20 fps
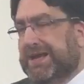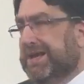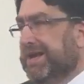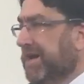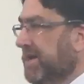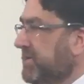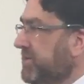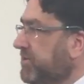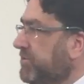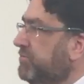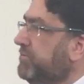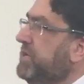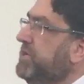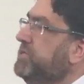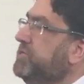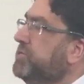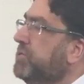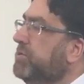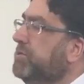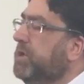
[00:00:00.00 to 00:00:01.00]
in you.
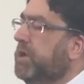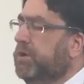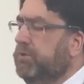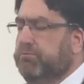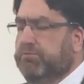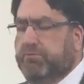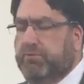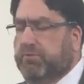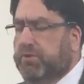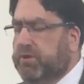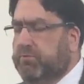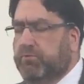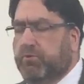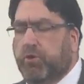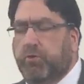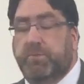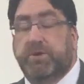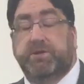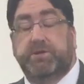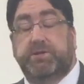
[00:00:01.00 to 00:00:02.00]
Read
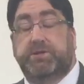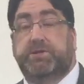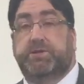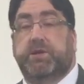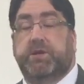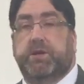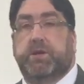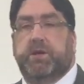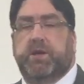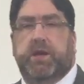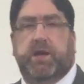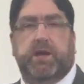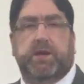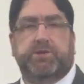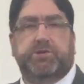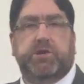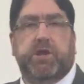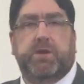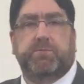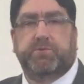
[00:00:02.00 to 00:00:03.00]
Romans
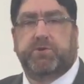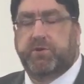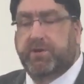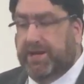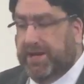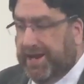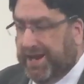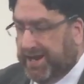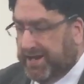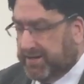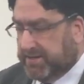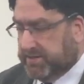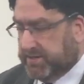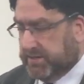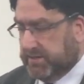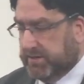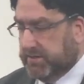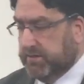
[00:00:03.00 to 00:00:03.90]
chapter 8.